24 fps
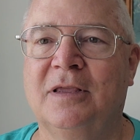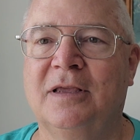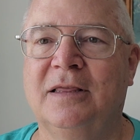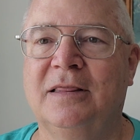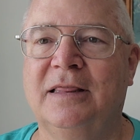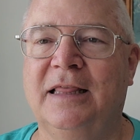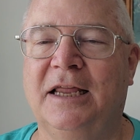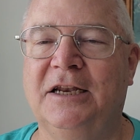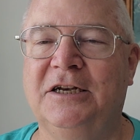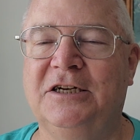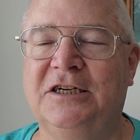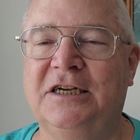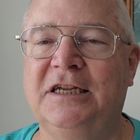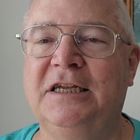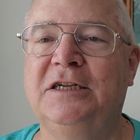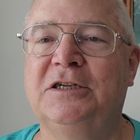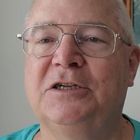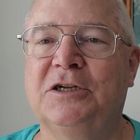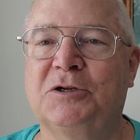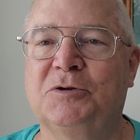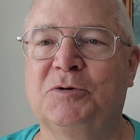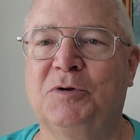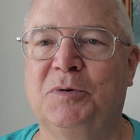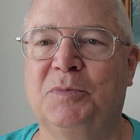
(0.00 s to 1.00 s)
that
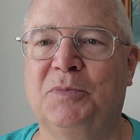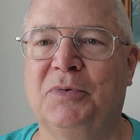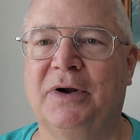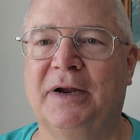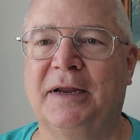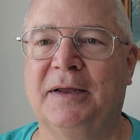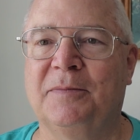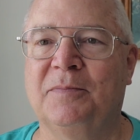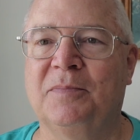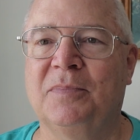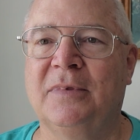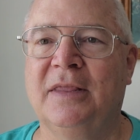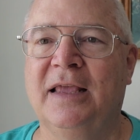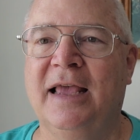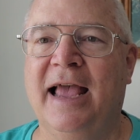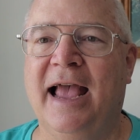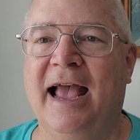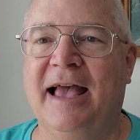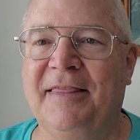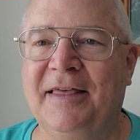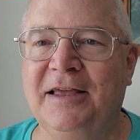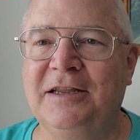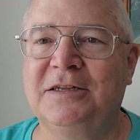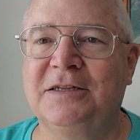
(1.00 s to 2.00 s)
Jesus would bring.
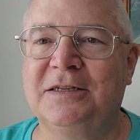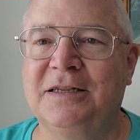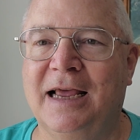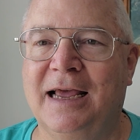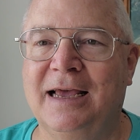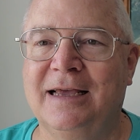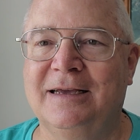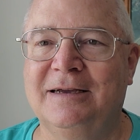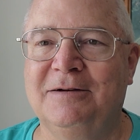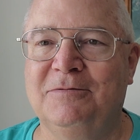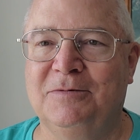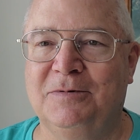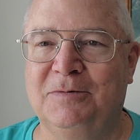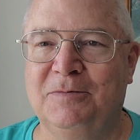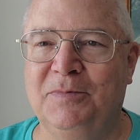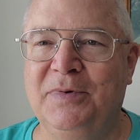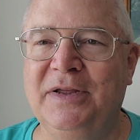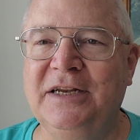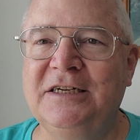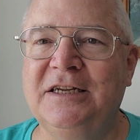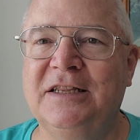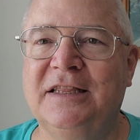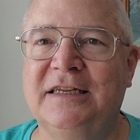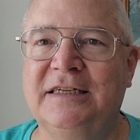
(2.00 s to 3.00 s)
And that's, we
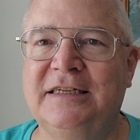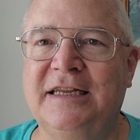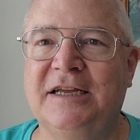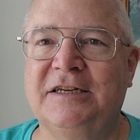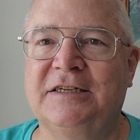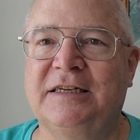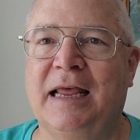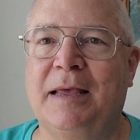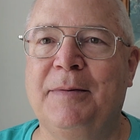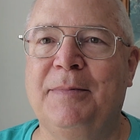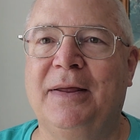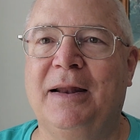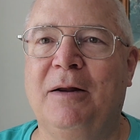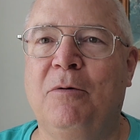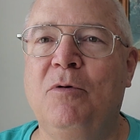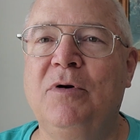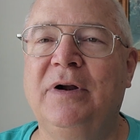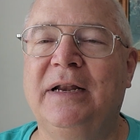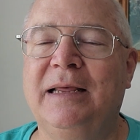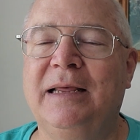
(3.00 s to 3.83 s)
mentioned this yesterday, but I want